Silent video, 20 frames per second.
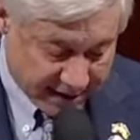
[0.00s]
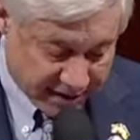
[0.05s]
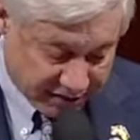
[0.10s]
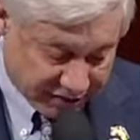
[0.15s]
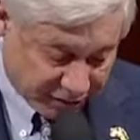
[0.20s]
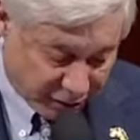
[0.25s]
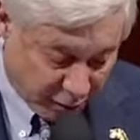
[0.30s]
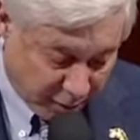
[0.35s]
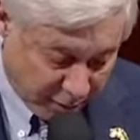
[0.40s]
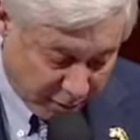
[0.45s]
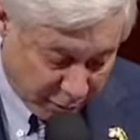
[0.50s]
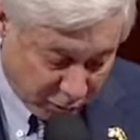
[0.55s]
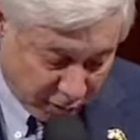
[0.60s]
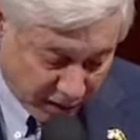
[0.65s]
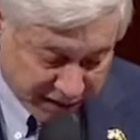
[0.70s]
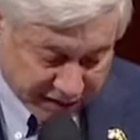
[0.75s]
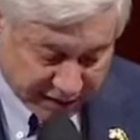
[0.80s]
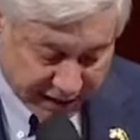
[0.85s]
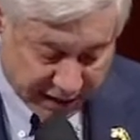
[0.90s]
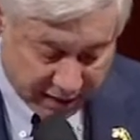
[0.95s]
As a former
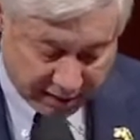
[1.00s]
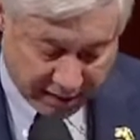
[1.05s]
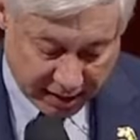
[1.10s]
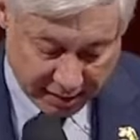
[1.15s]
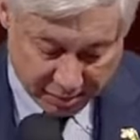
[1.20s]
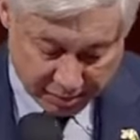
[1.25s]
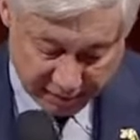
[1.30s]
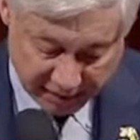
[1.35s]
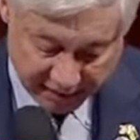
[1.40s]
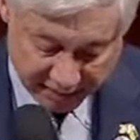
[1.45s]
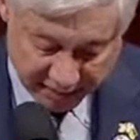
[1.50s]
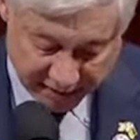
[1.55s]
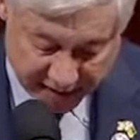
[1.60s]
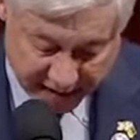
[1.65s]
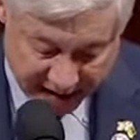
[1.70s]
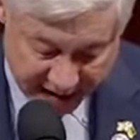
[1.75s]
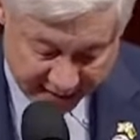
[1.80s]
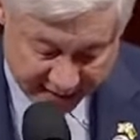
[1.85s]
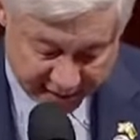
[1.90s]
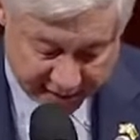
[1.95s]
Boy Scout, I believe
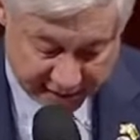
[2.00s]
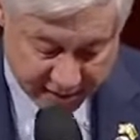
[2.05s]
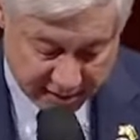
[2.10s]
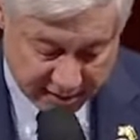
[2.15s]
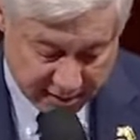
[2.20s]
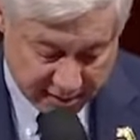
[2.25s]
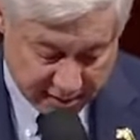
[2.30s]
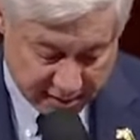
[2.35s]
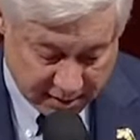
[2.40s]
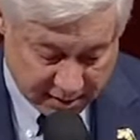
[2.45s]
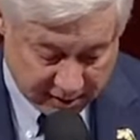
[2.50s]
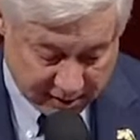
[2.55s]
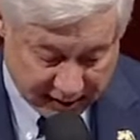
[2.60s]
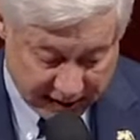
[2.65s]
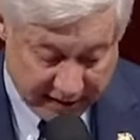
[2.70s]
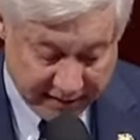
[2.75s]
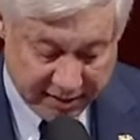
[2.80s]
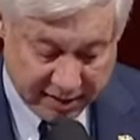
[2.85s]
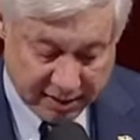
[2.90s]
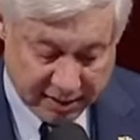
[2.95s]
in
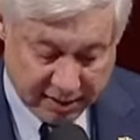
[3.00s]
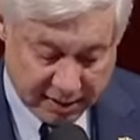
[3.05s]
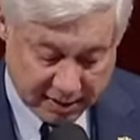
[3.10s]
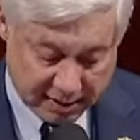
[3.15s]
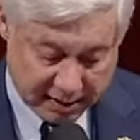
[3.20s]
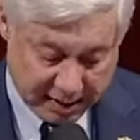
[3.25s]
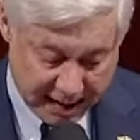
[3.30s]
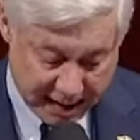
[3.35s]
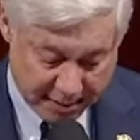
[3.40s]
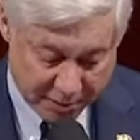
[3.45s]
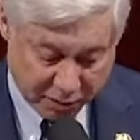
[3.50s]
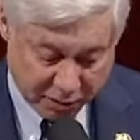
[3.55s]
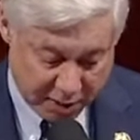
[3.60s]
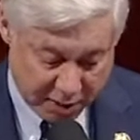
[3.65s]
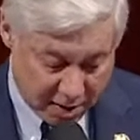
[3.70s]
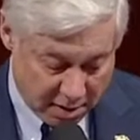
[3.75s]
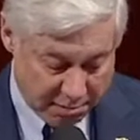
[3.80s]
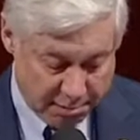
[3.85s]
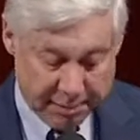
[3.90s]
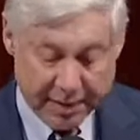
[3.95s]
leaving the
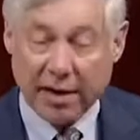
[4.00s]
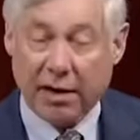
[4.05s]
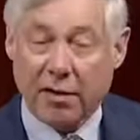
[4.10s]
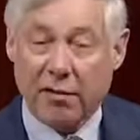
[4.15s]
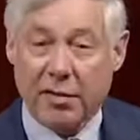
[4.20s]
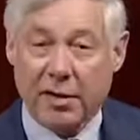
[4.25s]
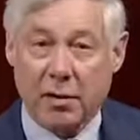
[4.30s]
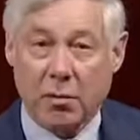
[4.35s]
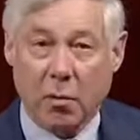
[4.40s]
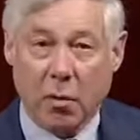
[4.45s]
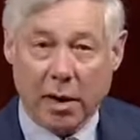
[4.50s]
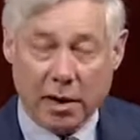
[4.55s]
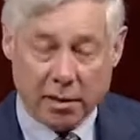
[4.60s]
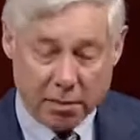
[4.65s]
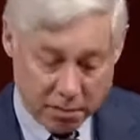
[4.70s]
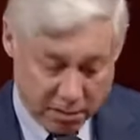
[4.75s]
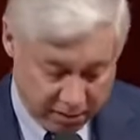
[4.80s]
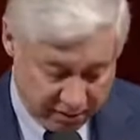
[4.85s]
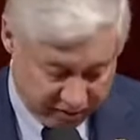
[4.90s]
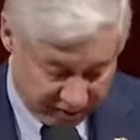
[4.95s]
campground better than
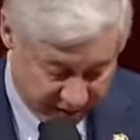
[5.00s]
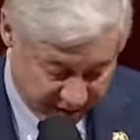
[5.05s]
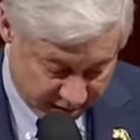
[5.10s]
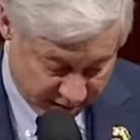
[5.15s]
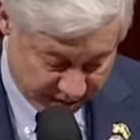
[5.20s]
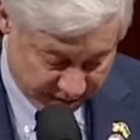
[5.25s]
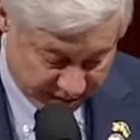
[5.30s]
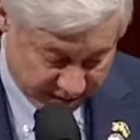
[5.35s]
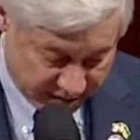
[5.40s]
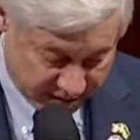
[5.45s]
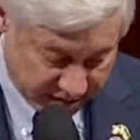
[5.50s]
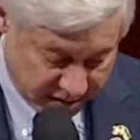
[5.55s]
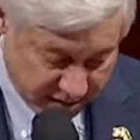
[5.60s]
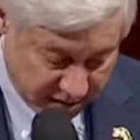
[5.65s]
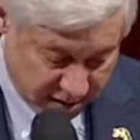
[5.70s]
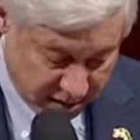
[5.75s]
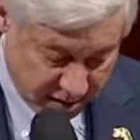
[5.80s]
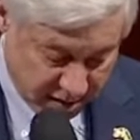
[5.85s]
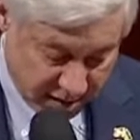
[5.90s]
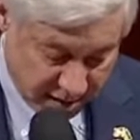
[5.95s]
one found it.
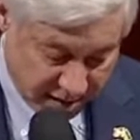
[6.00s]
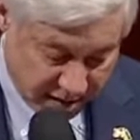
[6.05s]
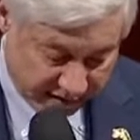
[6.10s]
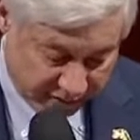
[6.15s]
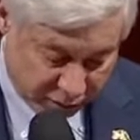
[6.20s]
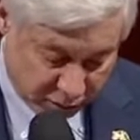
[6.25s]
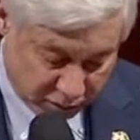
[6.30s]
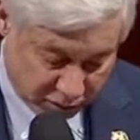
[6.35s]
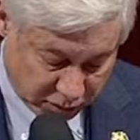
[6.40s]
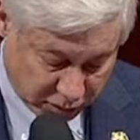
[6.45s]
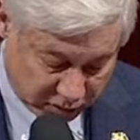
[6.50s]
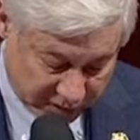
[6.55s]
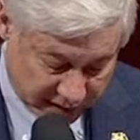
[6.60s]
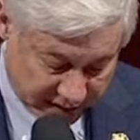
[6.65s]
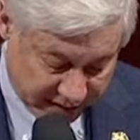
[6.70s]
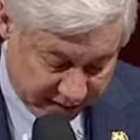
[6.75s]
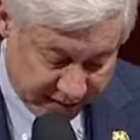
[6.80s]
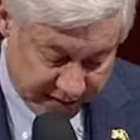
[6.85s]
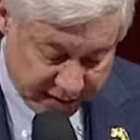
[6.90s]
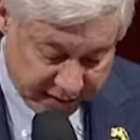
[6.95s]
I've worked with
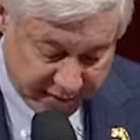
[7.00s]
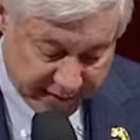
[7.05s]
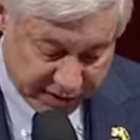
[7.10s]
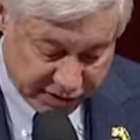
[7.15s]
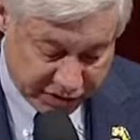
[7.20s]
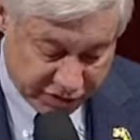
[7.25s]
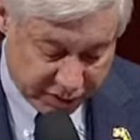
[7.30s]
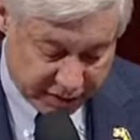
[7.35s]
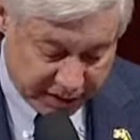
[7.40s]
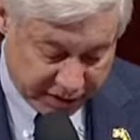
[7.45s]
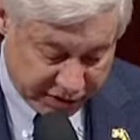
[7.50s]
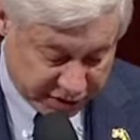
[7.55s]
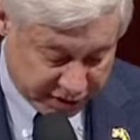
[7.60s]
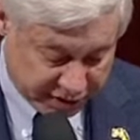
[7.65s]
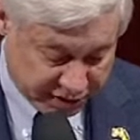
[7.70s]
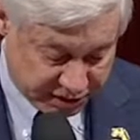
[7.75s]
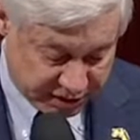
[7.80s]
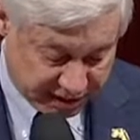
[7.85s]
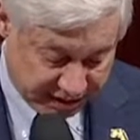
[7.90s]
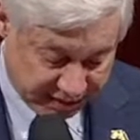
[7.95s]
7
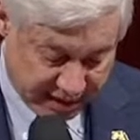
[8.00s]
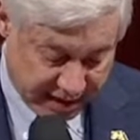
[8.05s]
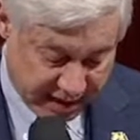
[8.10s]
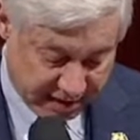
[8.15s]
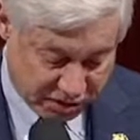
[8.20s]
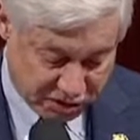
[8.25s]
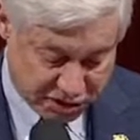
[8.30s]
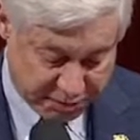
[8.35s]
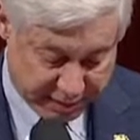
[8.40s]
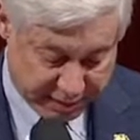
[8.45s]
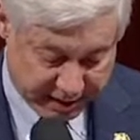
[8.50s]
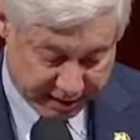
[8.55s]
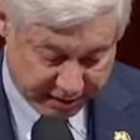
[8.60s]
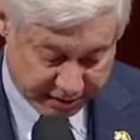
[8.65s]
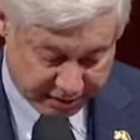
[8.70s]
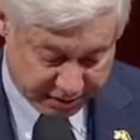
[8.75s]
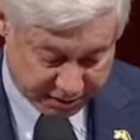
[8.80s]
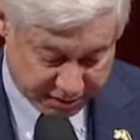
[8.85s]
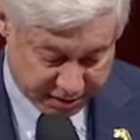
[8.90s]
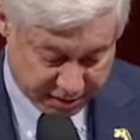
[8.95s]
administrations, 7 House
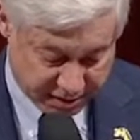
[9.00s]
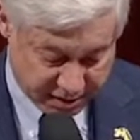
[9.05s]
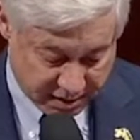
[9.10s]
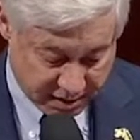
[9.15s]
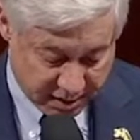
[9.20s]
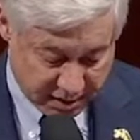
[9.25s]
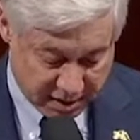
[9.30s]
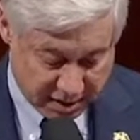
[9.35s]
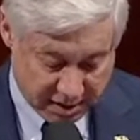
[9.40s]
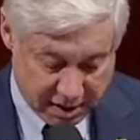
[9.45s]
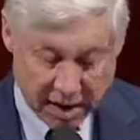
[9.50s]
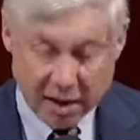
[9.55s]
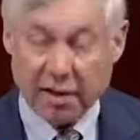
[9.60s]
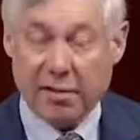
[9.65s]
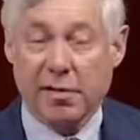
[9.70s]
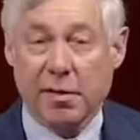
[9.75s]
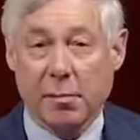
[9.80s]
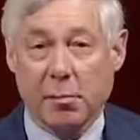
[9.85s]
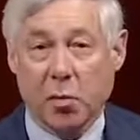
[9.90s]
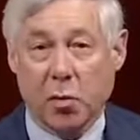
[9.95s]
speakers.
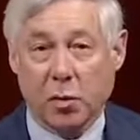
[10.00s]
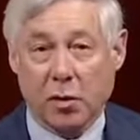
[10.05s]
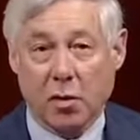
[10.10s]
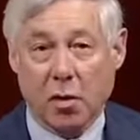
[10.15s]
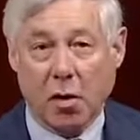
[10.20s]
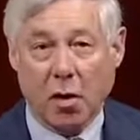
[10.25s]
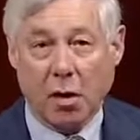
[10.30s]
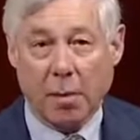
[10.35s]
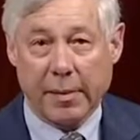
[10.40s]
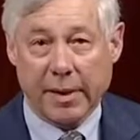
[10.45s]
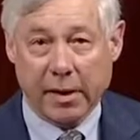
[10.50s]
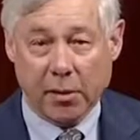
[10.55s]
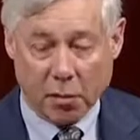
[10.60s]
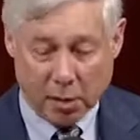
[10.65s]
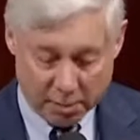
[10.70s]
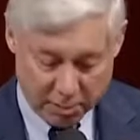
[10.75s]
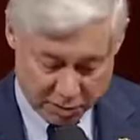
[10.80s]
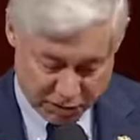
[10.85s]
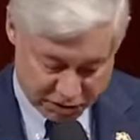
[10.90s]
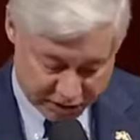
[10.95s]
None of them would call me a
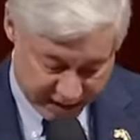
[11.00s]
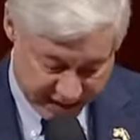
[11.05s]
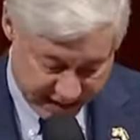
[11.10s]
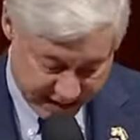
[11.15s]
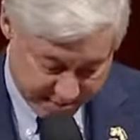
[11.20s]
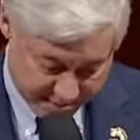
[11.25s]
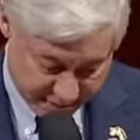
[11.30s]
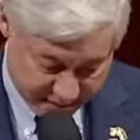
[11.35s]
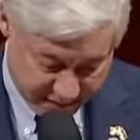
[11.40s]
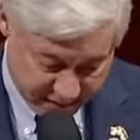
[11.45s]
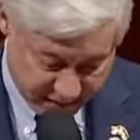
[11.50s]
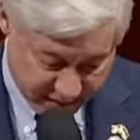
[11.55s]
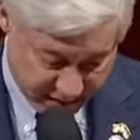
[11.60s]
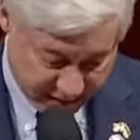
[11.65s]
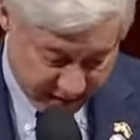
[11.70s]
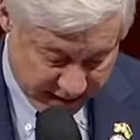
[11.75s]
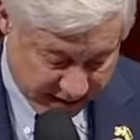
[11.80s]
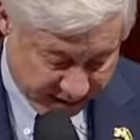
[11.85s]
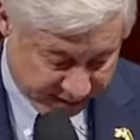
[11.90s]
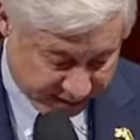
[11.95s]
rubber stamp.
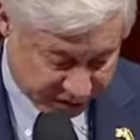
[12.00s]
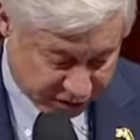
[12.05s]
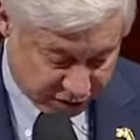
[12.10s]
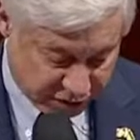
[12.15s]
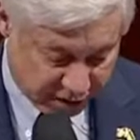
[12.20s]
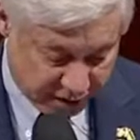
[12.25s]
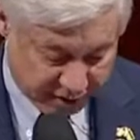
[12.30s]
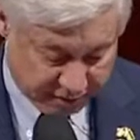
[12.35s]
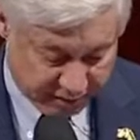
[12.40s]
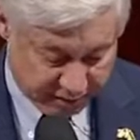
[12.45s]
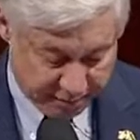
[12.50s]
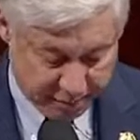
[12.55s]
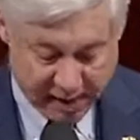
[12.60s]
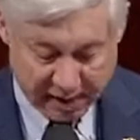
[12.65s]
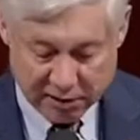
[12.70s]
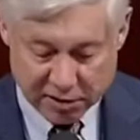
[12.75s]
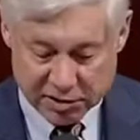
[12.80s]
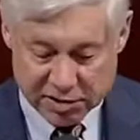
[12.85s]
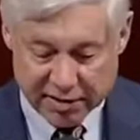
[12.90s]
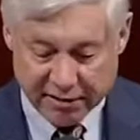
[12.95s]
If it's good
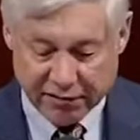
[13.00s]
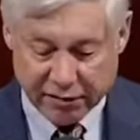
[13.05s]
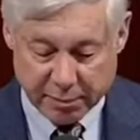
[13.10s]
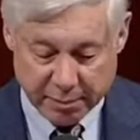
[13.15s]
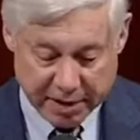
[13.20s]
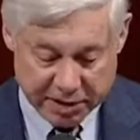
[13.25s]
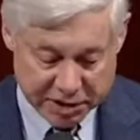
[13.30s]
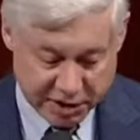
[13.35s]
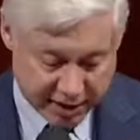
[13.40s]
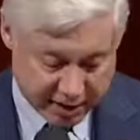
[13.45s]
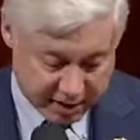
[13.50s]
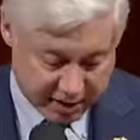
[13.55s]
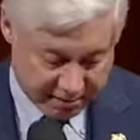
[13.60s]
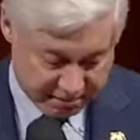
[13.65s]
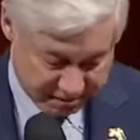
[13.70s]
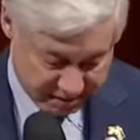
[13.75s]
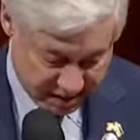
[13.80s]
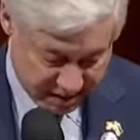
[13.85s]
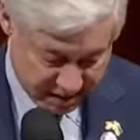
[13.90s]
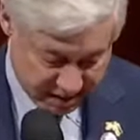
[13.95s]
policy for
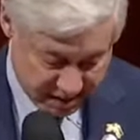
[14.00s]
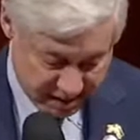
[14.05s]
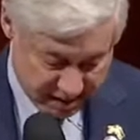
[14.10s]
Michigan,